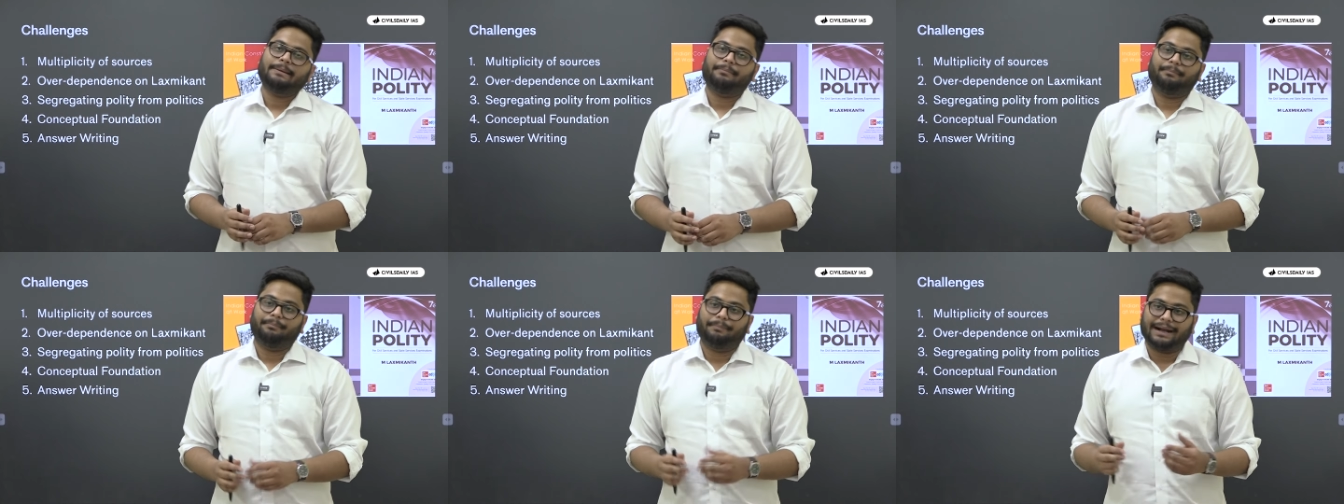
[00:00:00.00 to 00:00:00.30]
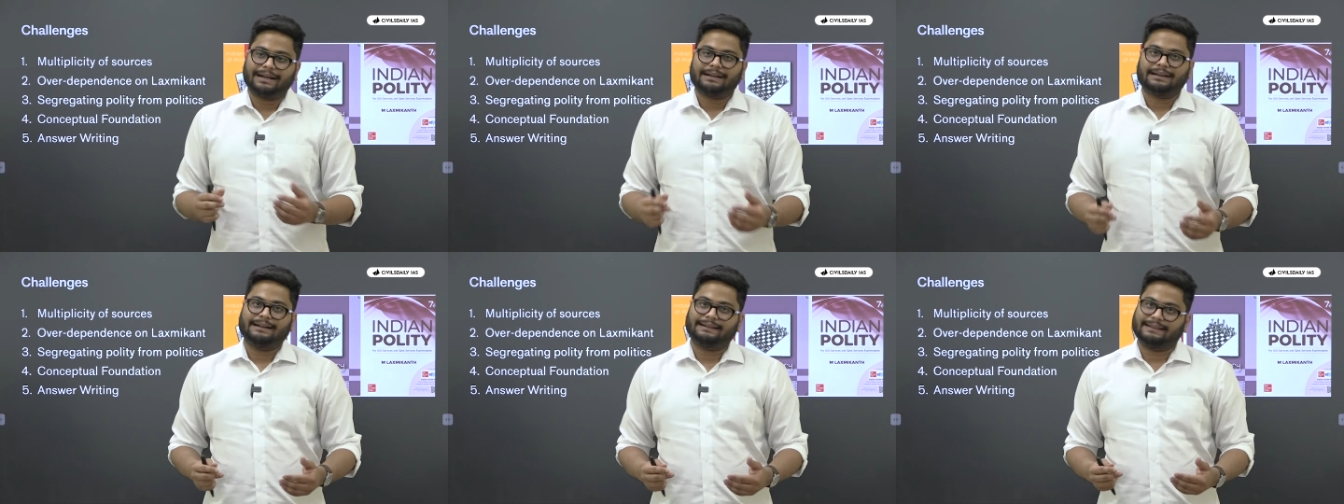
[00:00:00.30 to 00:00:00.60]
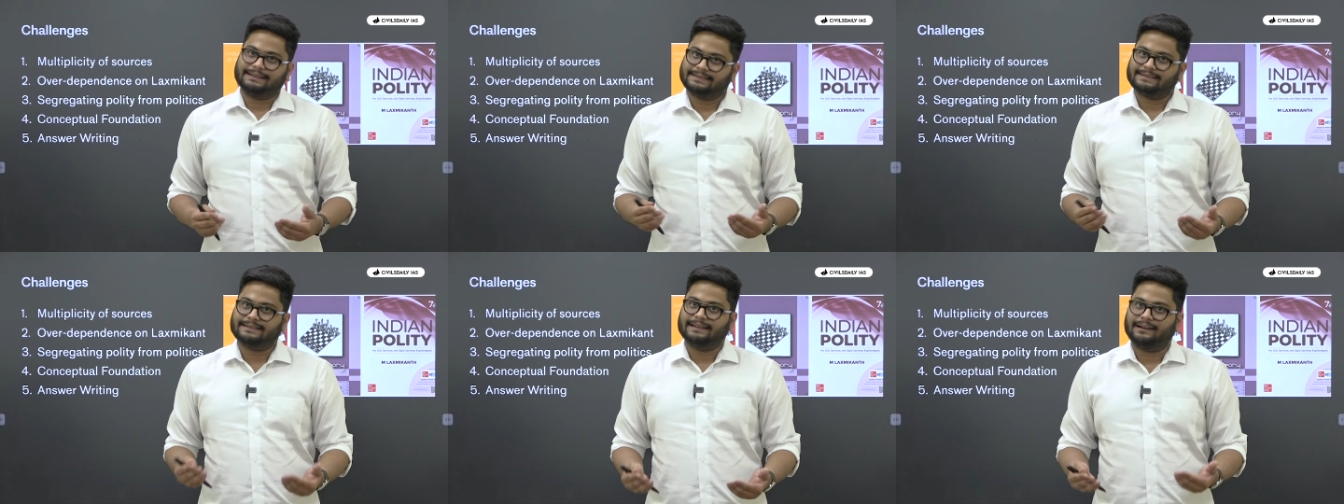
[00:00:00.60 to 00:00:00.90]
but it
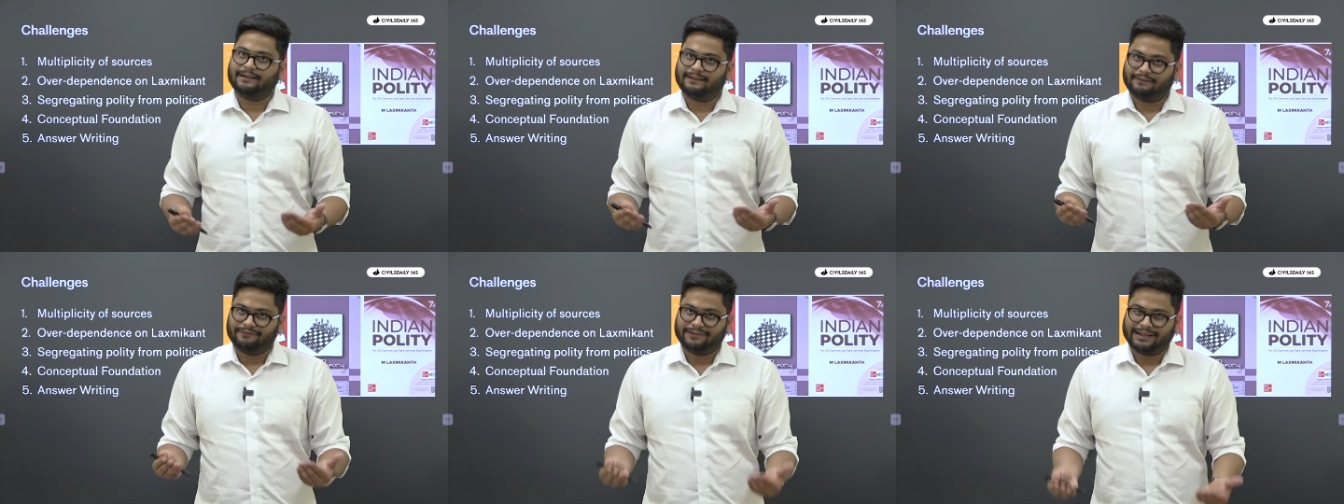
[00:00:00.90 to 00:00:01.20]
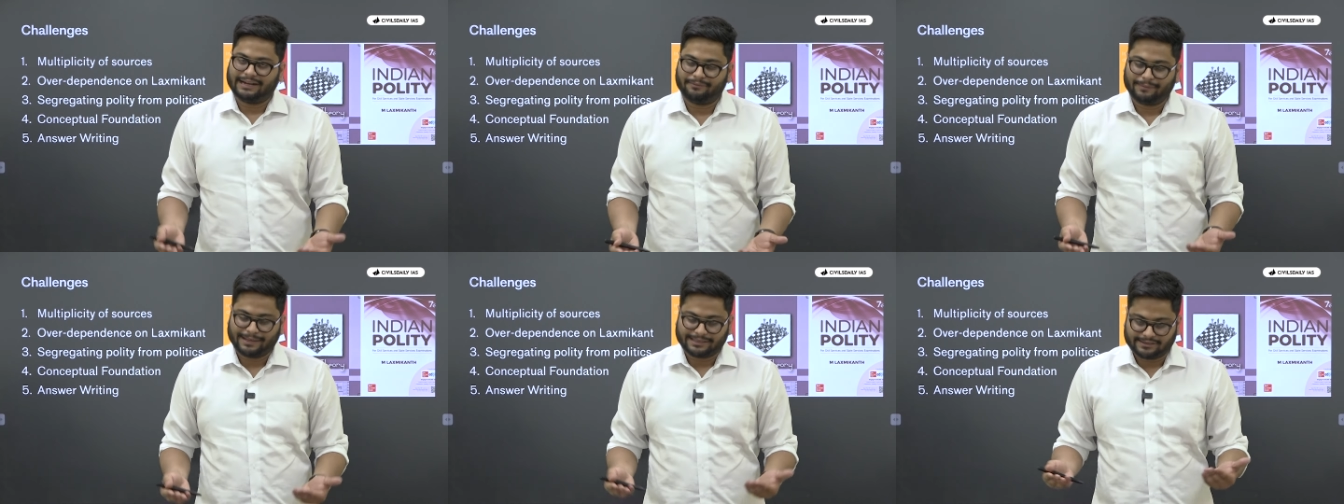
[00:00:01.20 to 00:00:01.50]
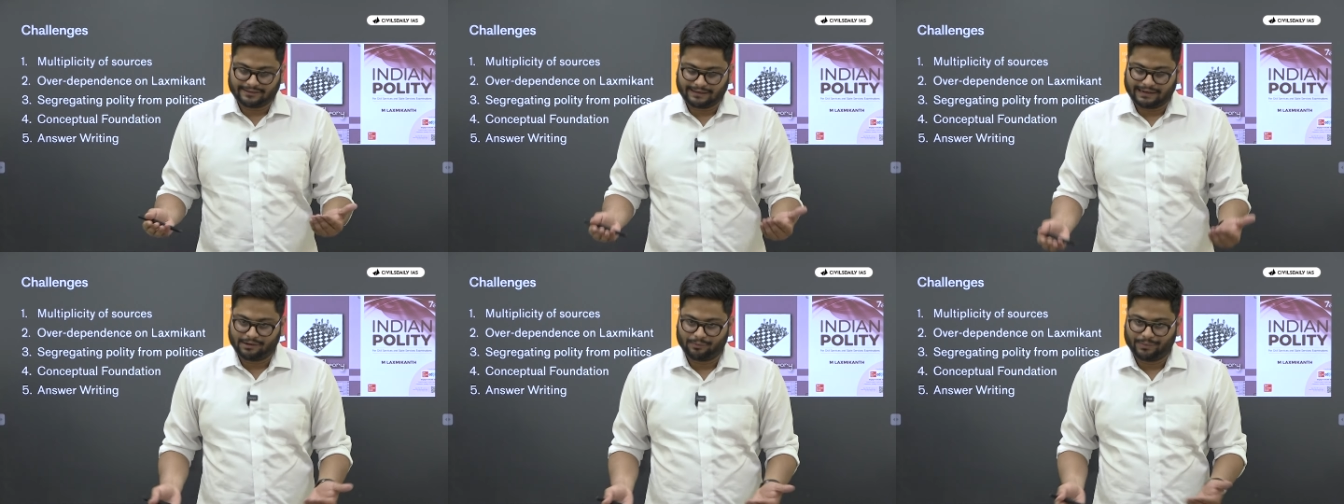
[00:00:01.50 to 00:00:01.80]
is still very
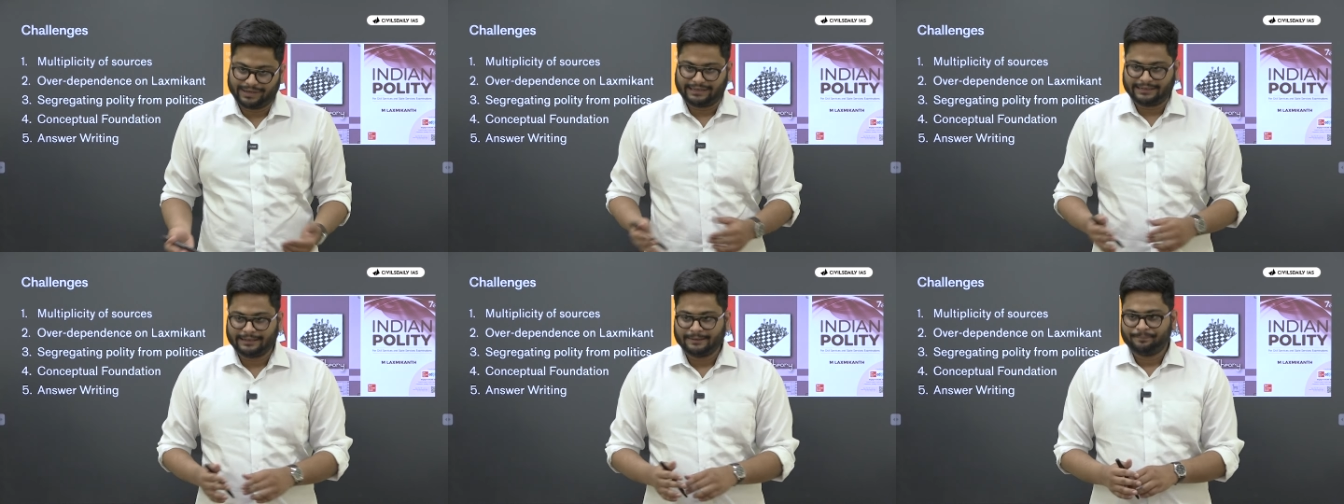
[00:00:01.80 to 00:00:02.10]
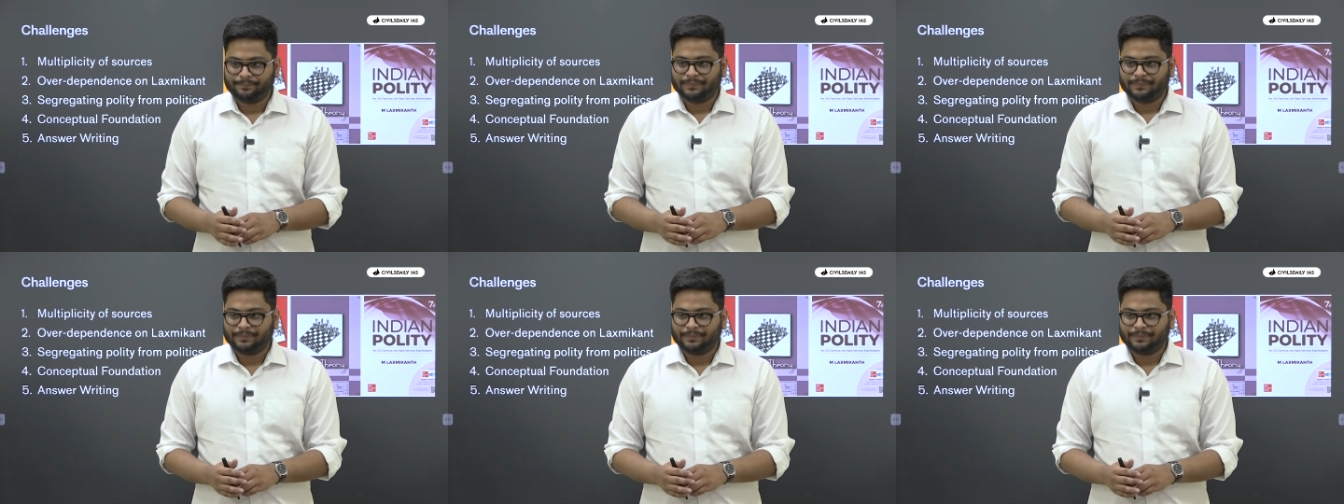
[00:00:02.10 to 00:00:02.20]
much relevant.